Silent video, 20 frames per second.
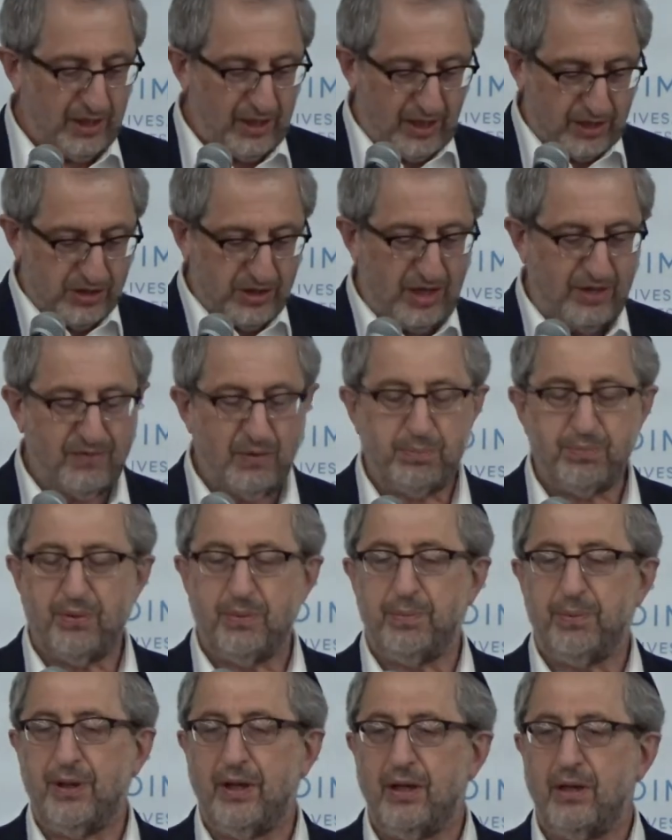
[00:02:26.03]
I actually have a
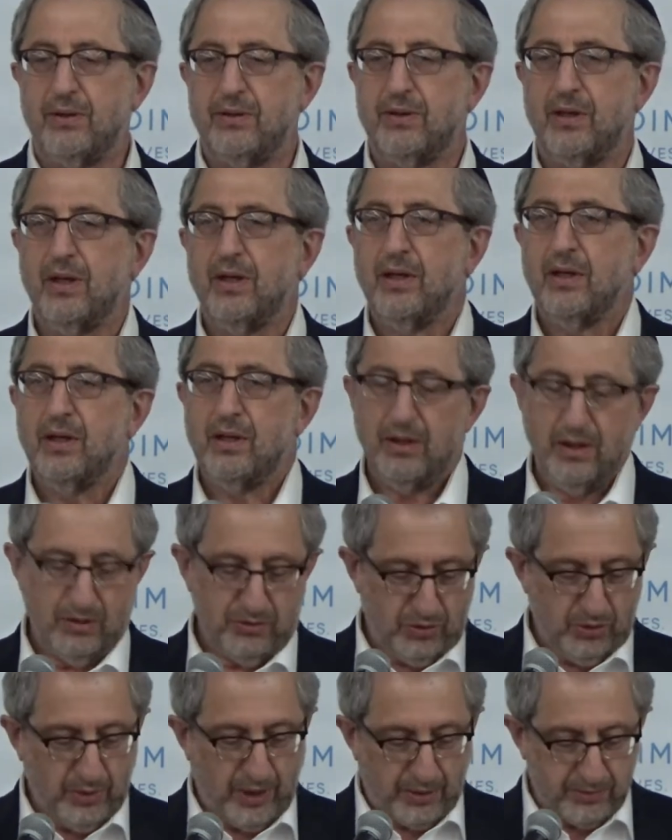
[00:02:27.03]
prepared, you
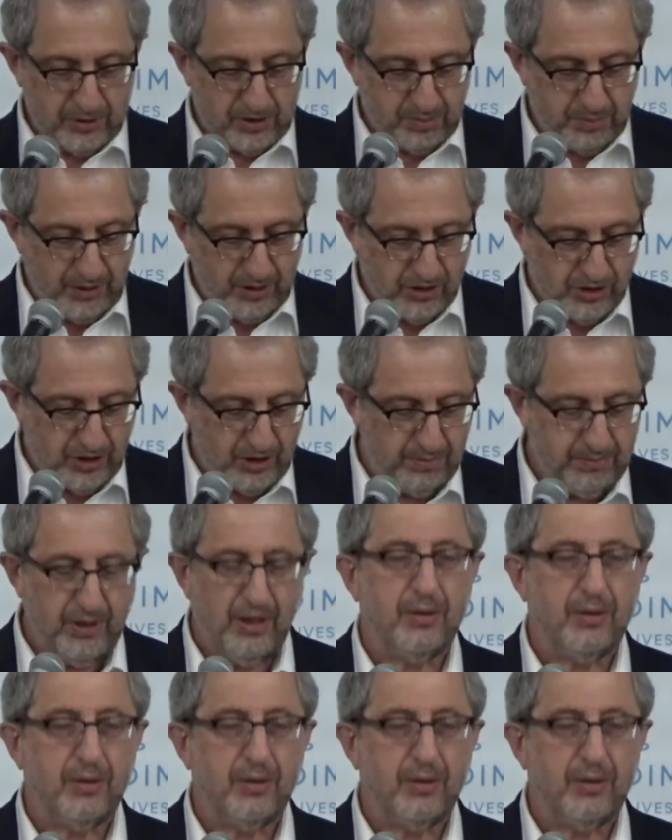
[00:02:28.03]
know, two-hour speech here.